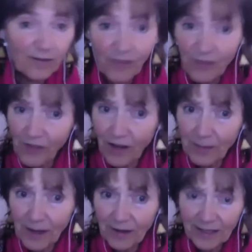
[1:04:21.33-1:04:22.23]
thought
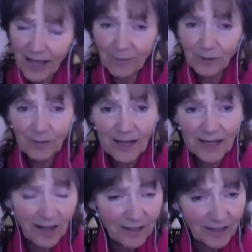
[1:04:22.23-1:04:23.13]
about it, came to me and
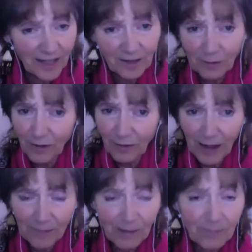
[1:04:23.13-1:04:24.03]
I could hear it with a
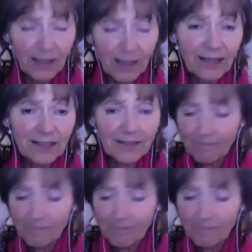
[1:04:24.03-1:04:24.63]
rappy beat.